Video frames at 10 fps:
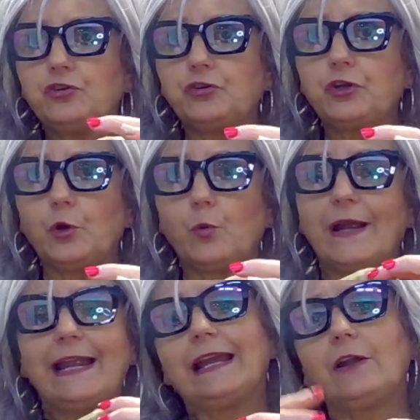to your
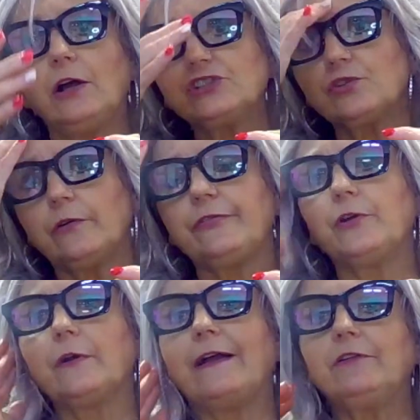wig. And also if
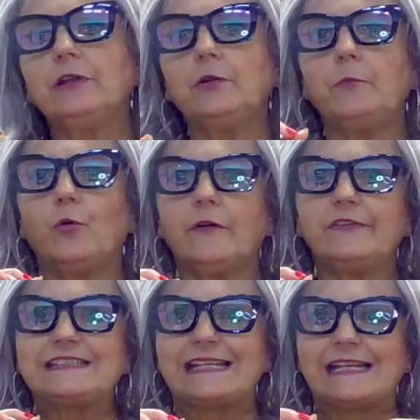you have a little more of
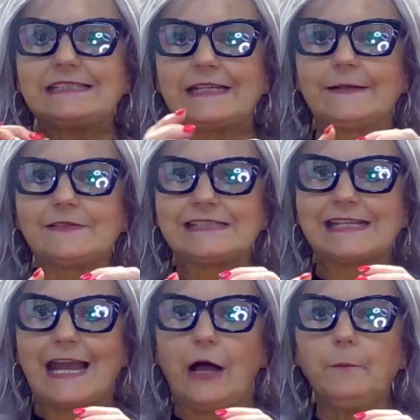a sensitive
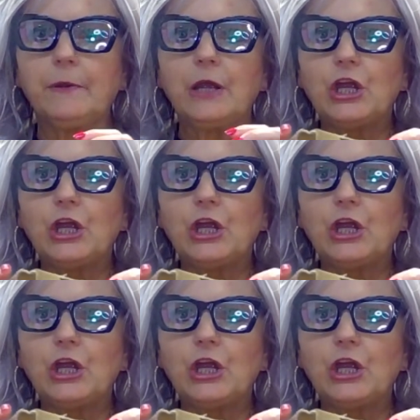scalp,